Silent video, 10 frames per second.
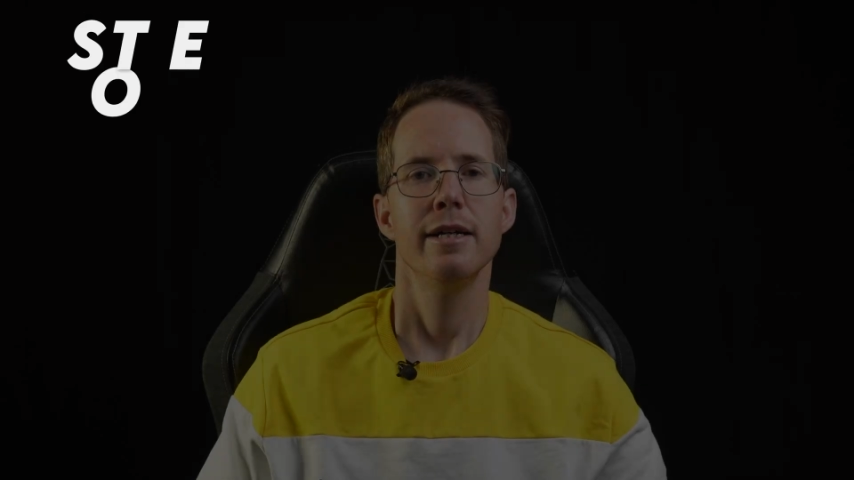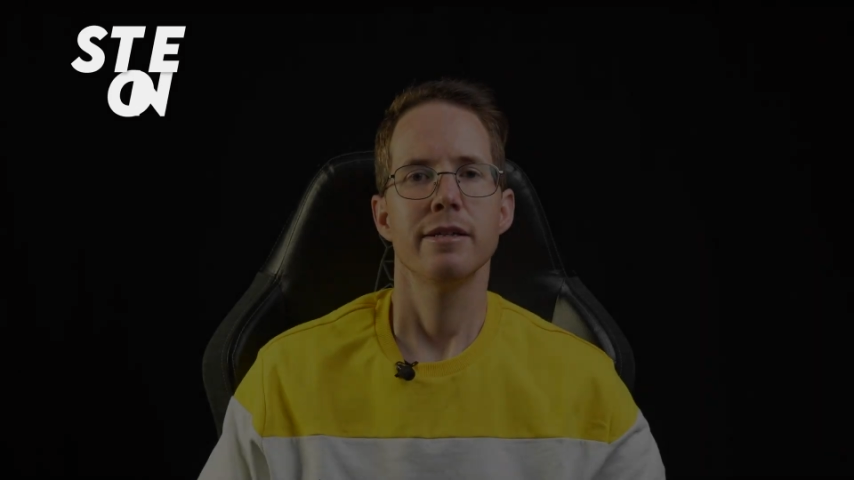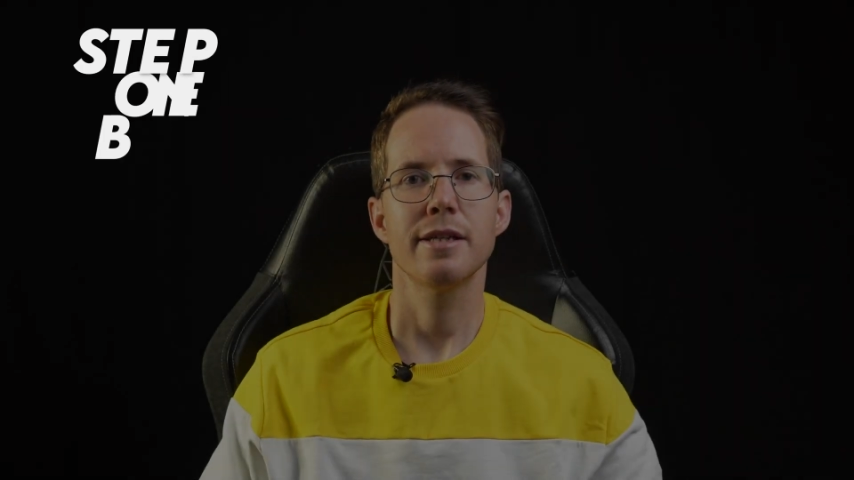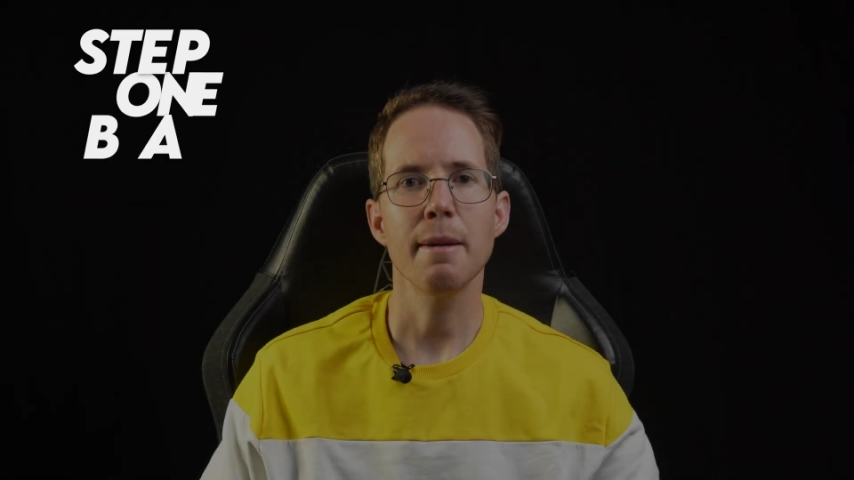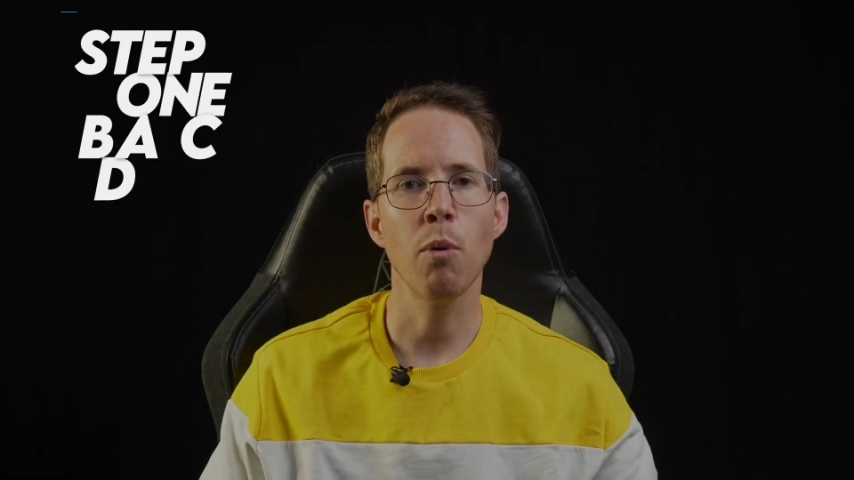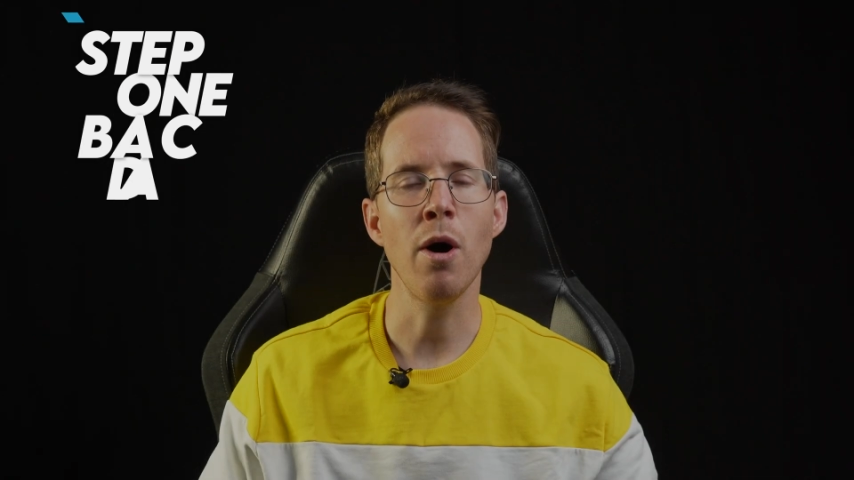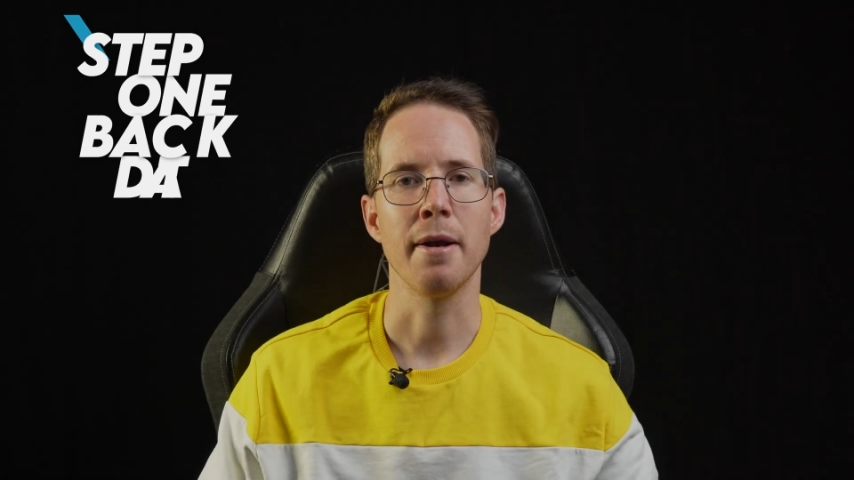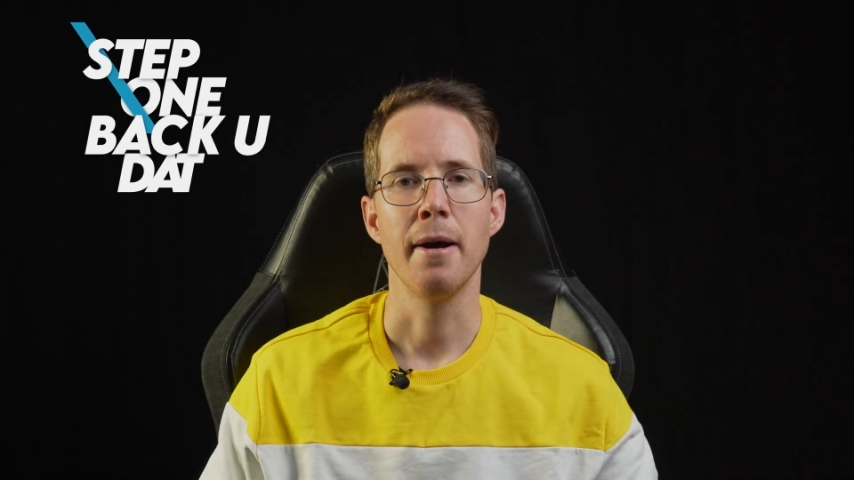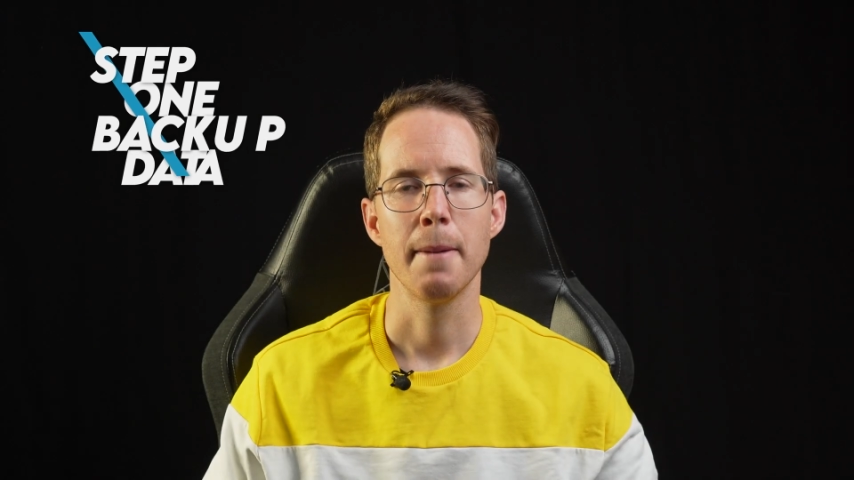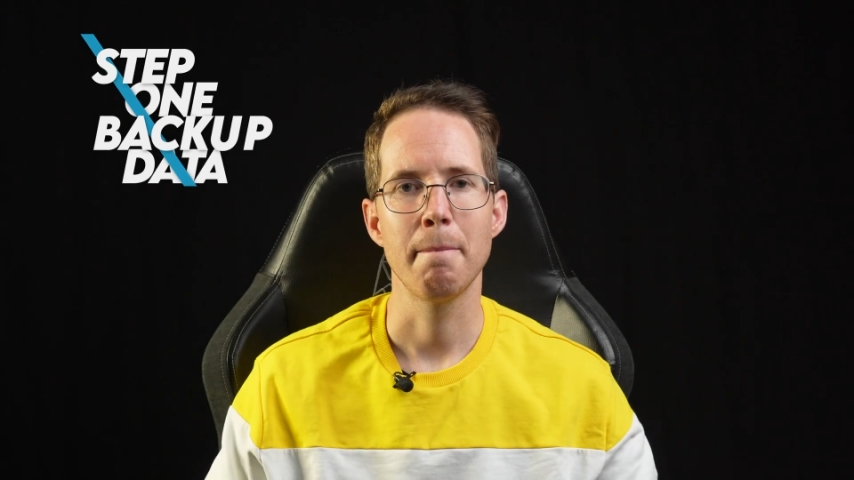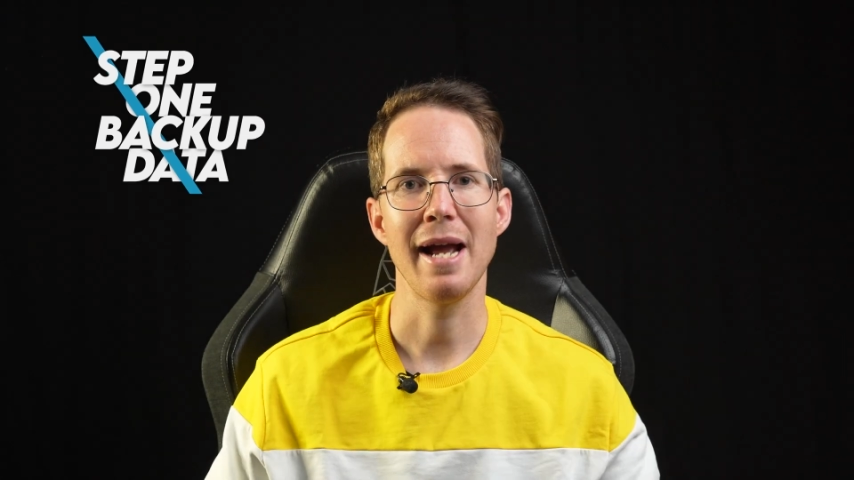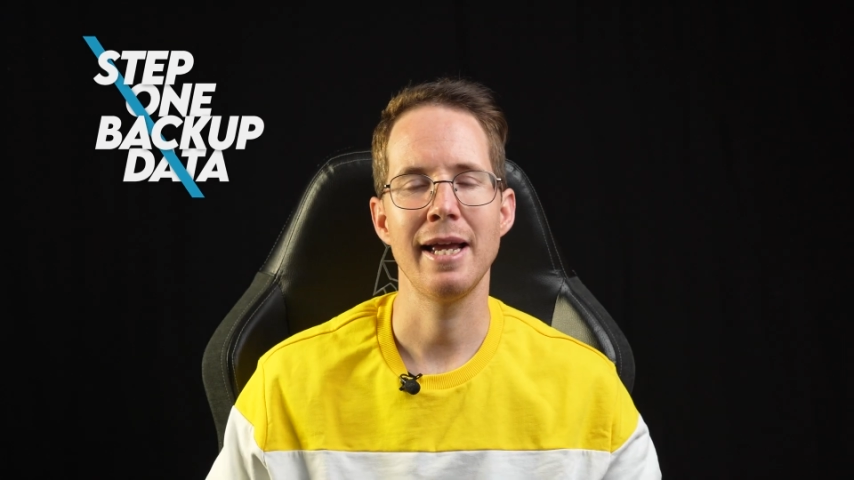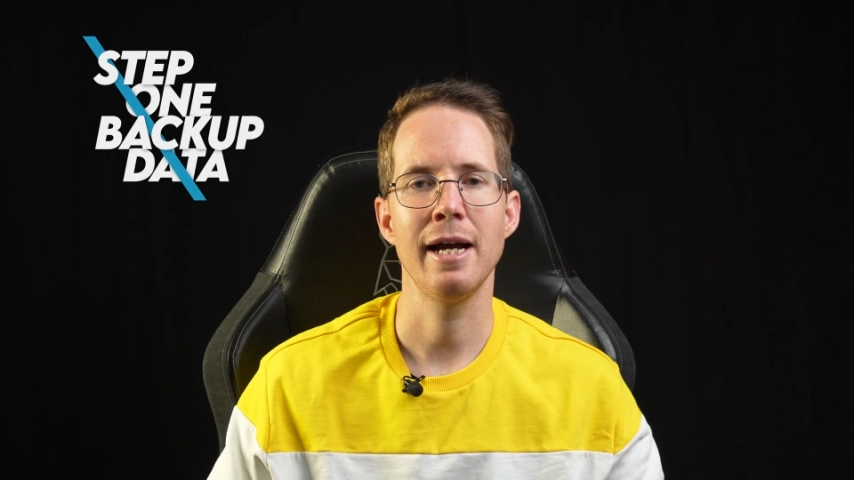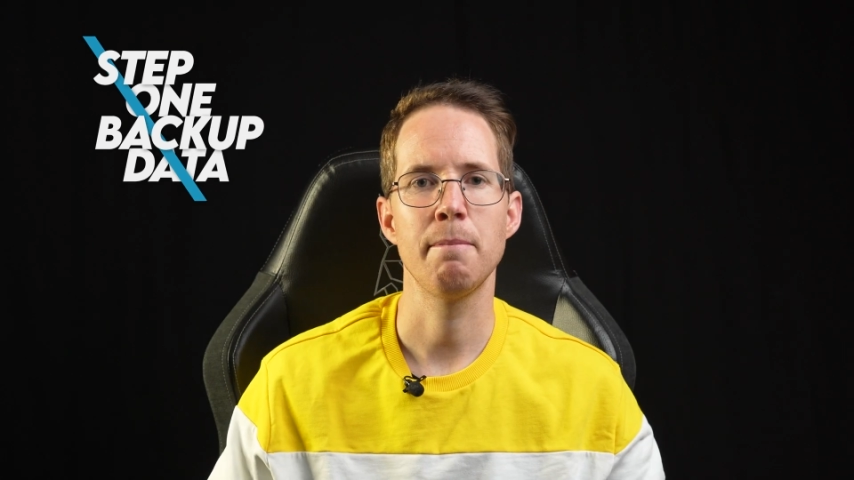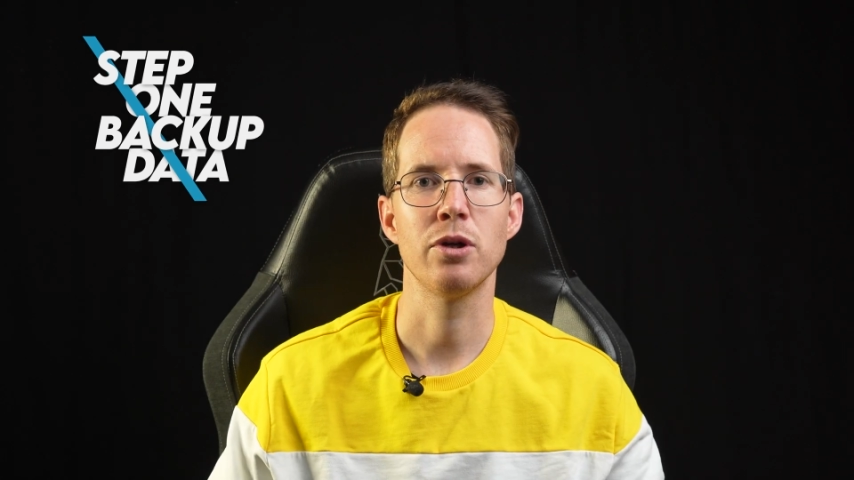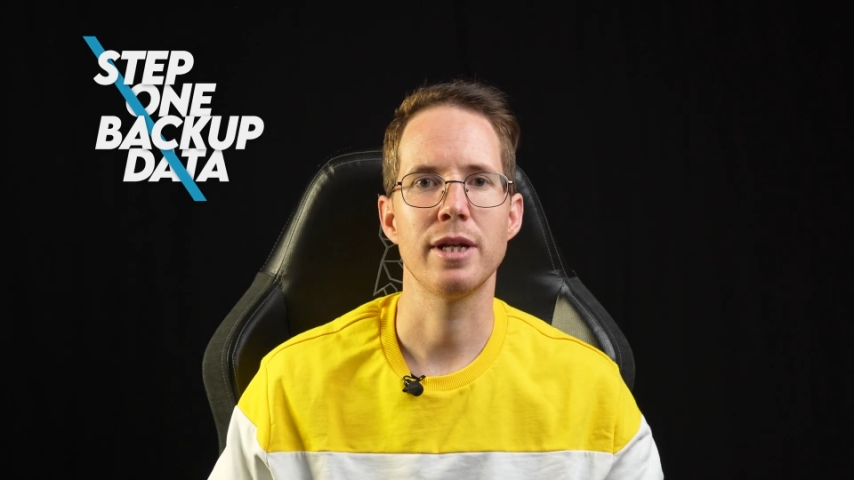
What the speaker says: Step 1, backing up your